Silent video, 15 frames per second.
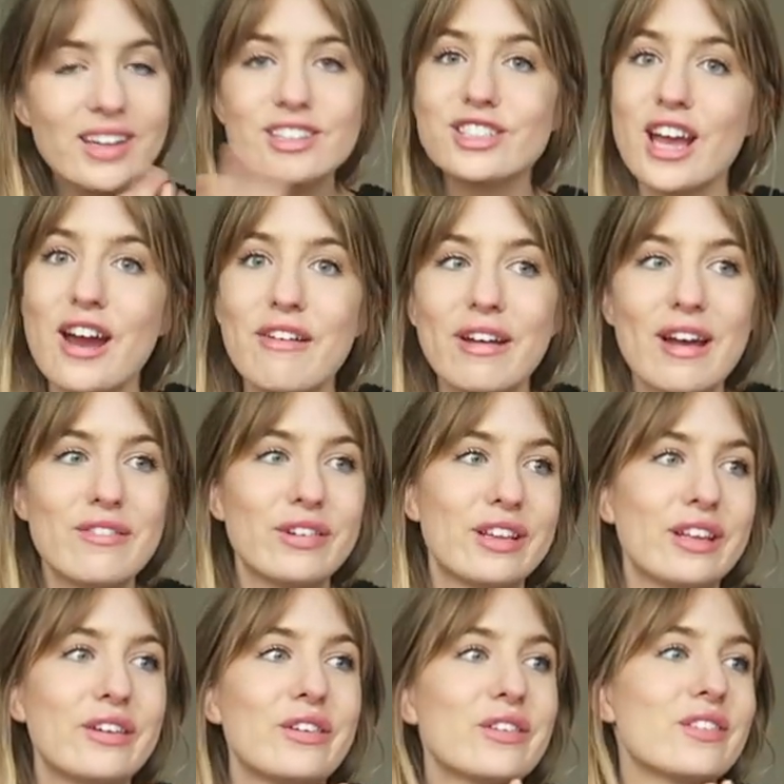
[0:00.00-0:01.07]
sharing
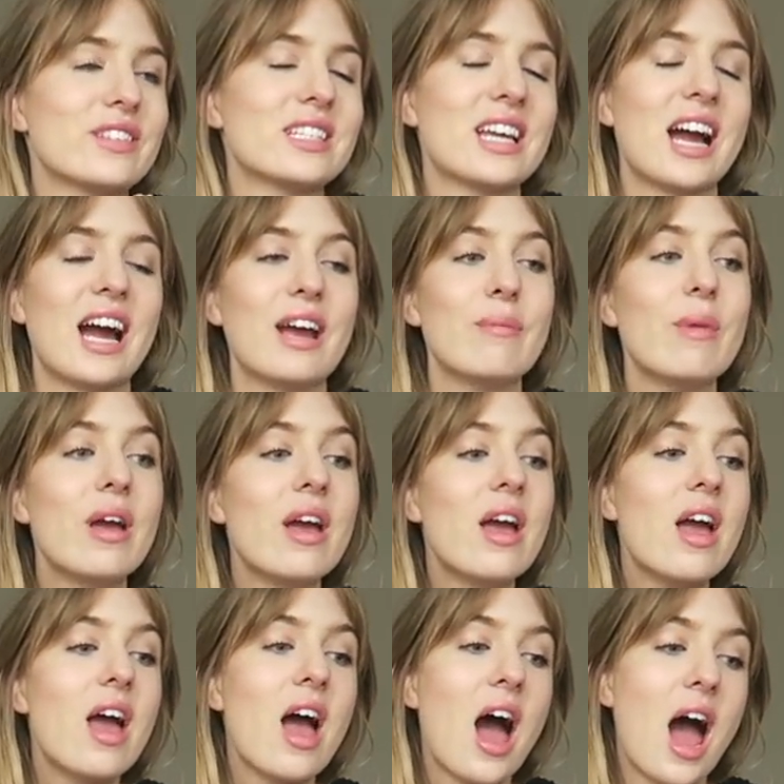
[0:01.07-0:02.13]
everything all of the time
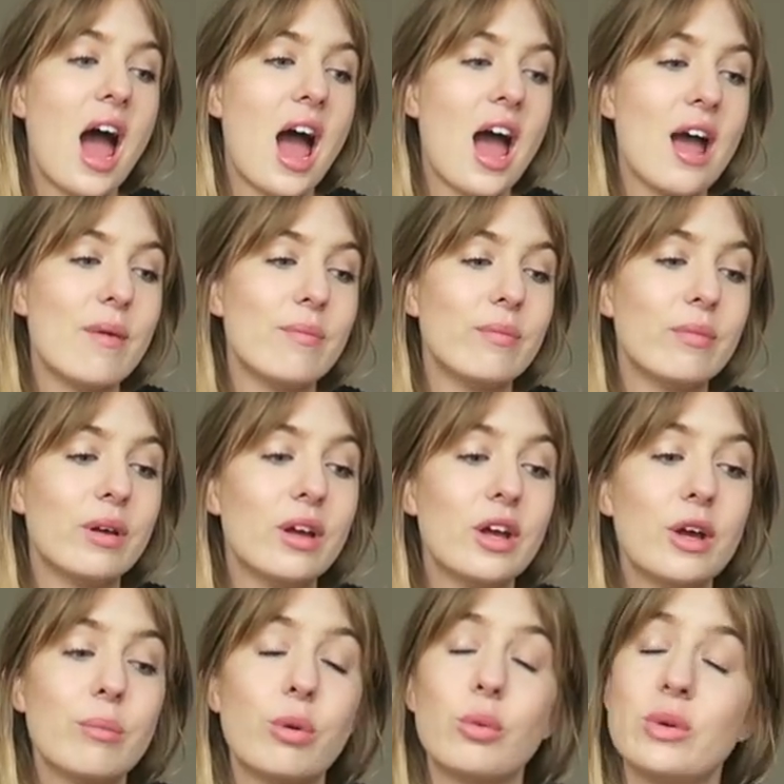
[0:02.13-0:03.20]
um,
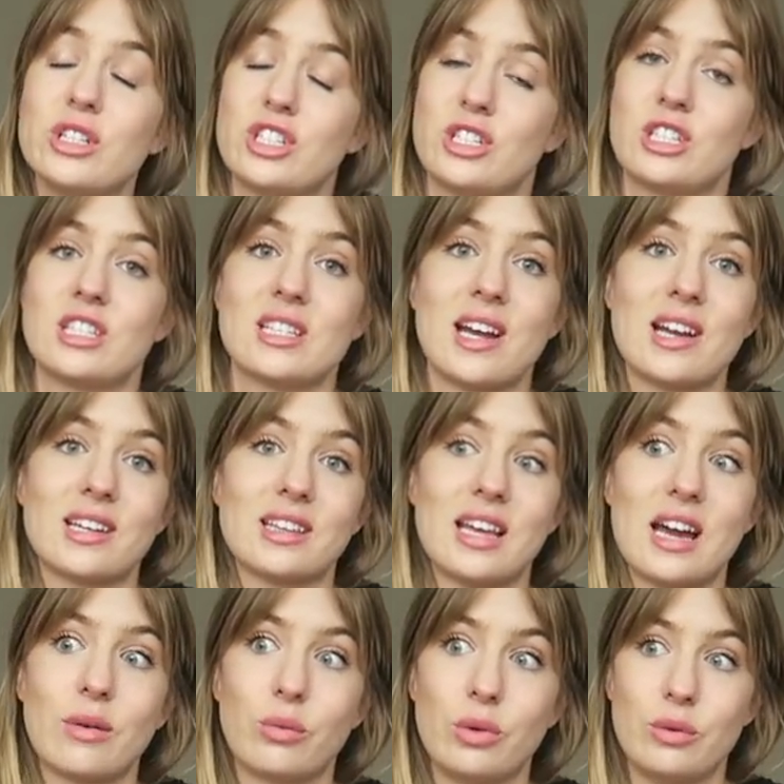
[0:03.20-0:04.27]
but we just decided
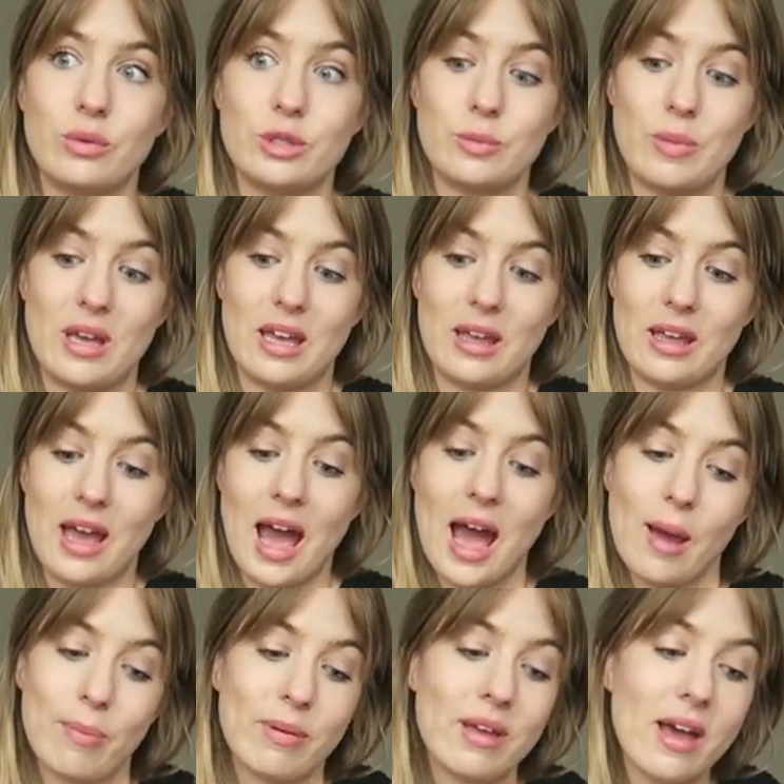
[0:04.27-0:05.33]
that we would be
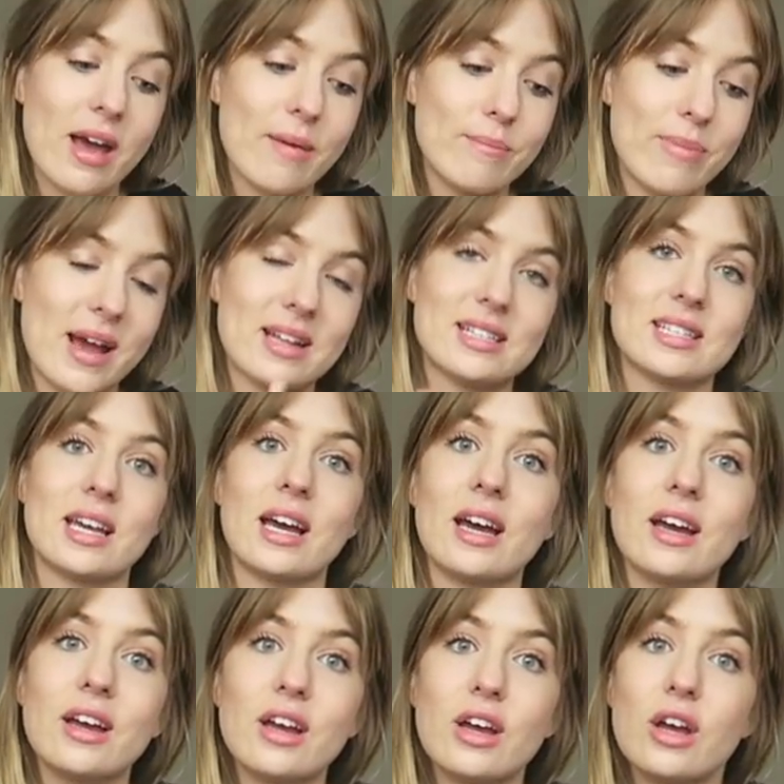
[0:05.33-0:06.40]
happier and
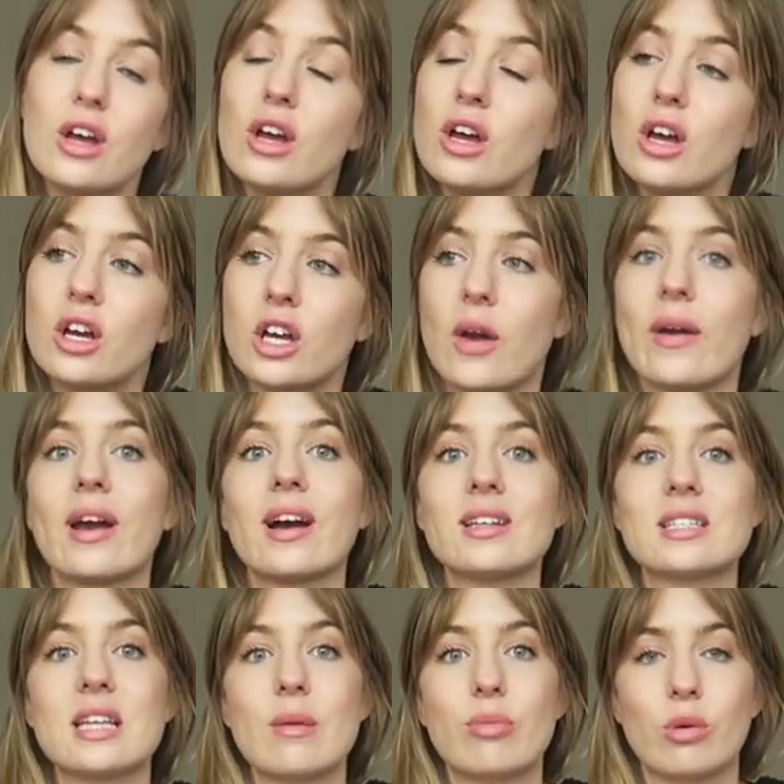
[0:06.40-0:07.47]
better going our
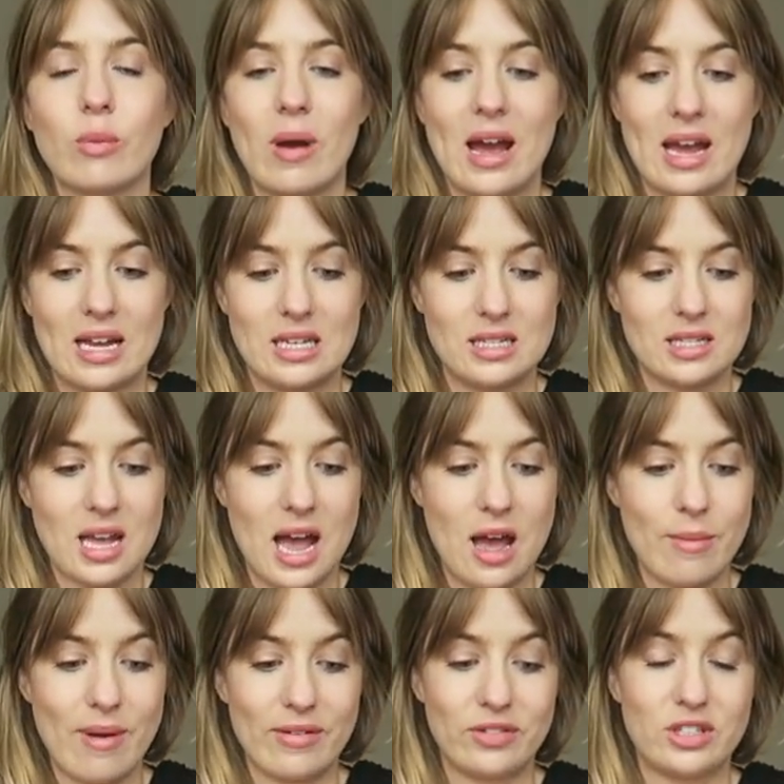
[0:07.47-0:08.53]
separate ways
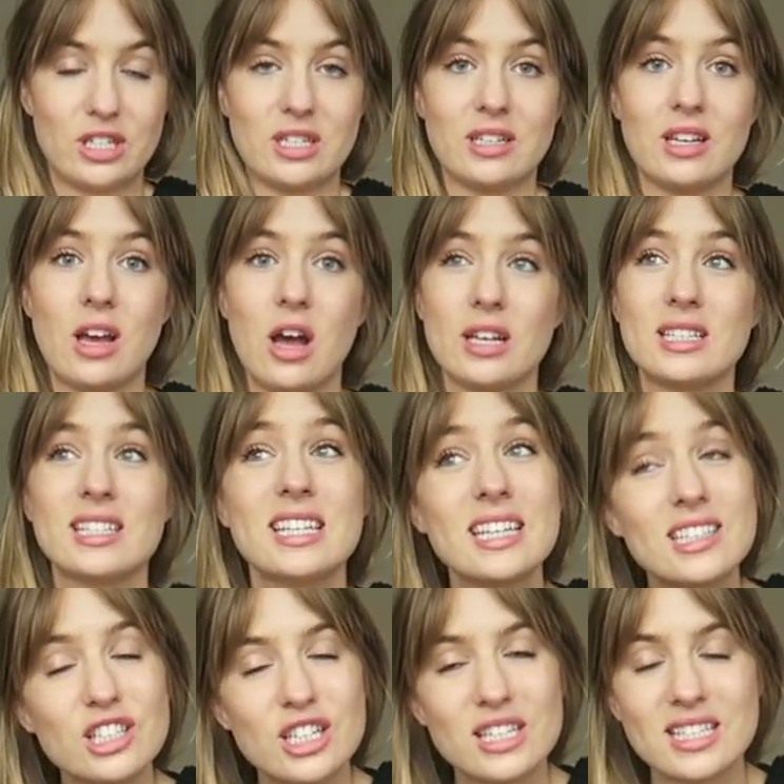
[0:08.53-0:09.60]
um, after uh,
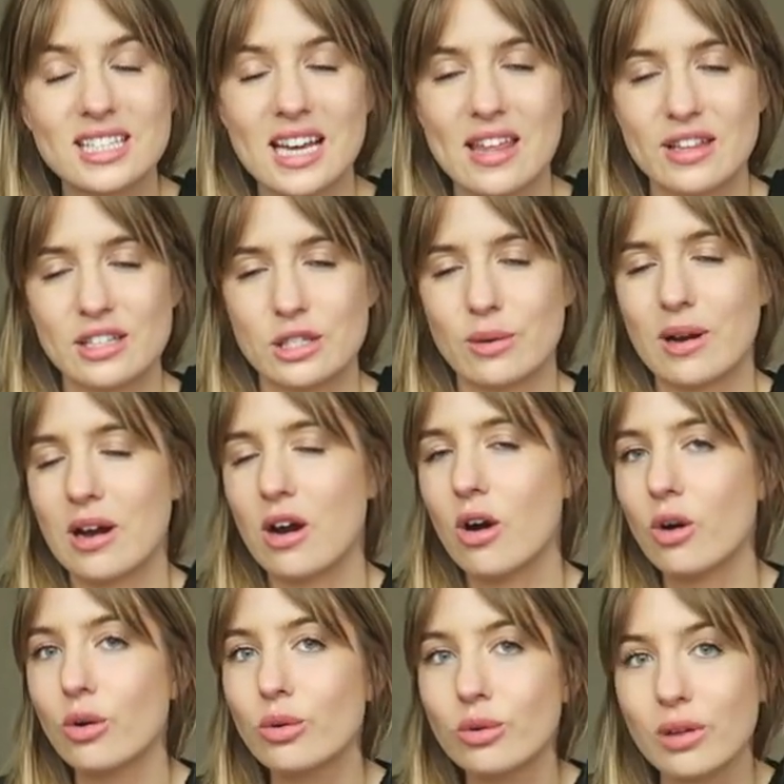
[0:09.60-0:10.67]
six years together, so our
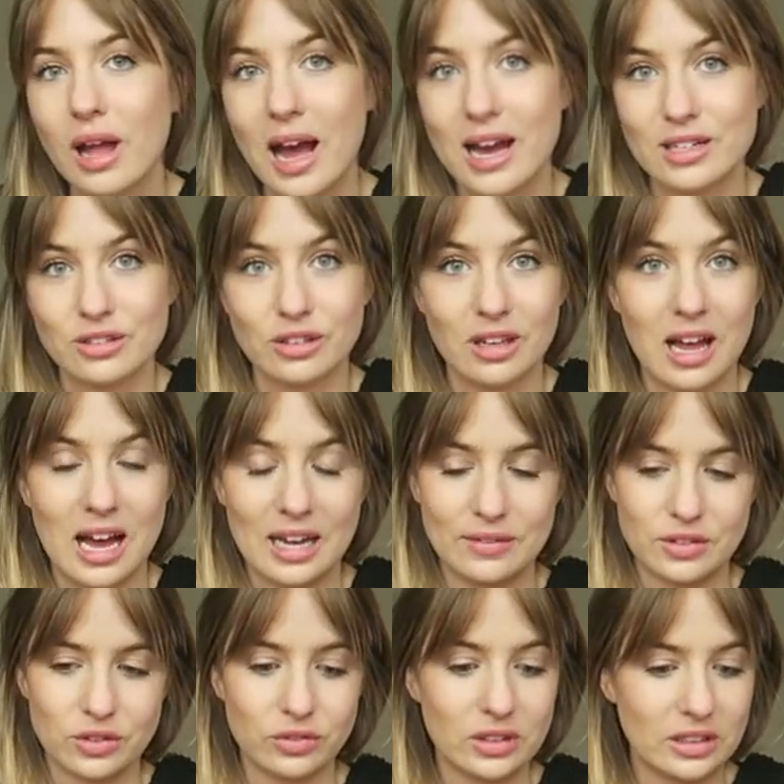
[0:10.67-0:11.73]
whole adult
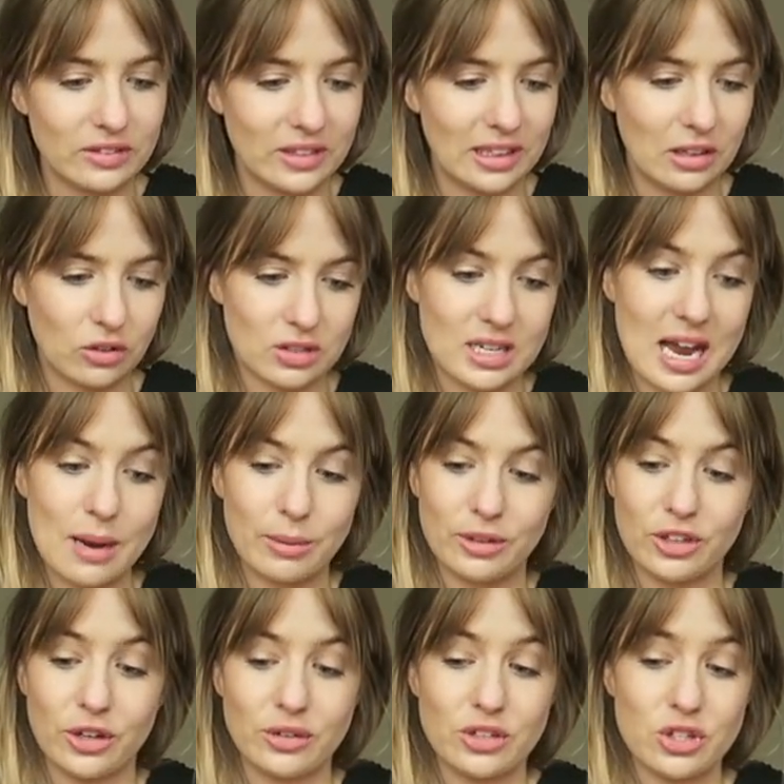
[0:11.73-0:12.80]
lives, a really, really long time. We've
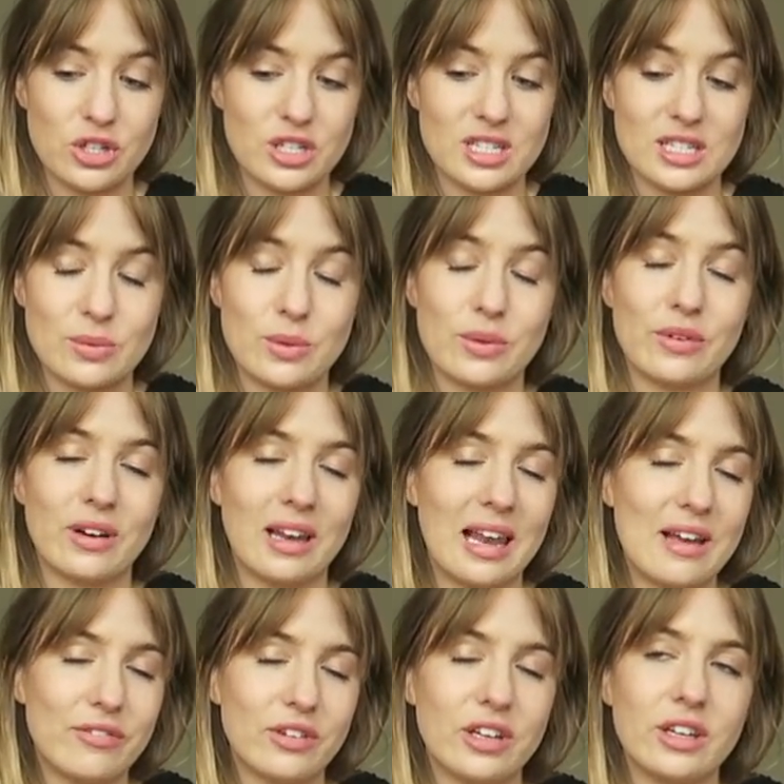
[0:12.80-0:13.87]
known each other since we were
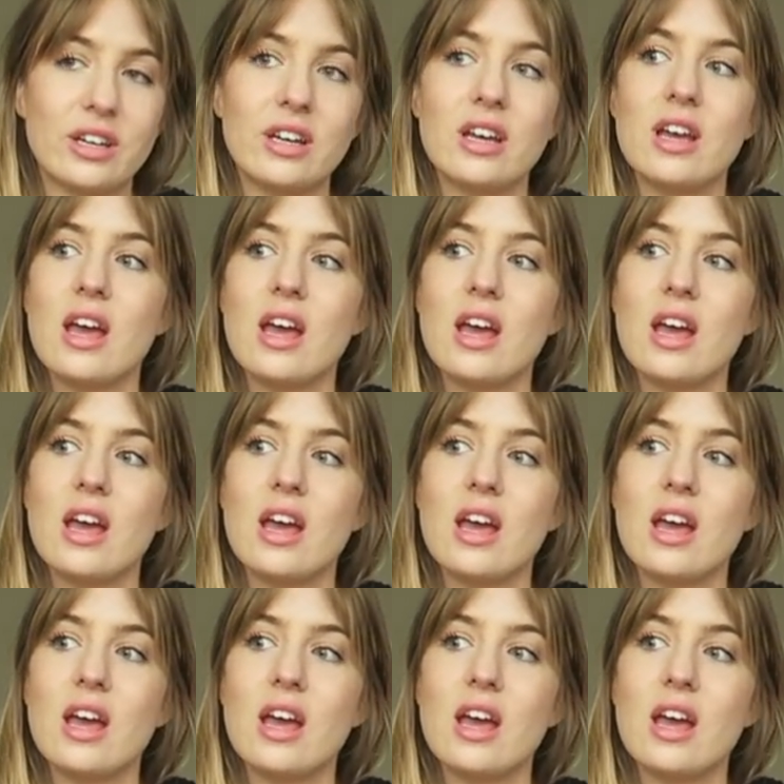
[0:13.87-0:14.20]
11.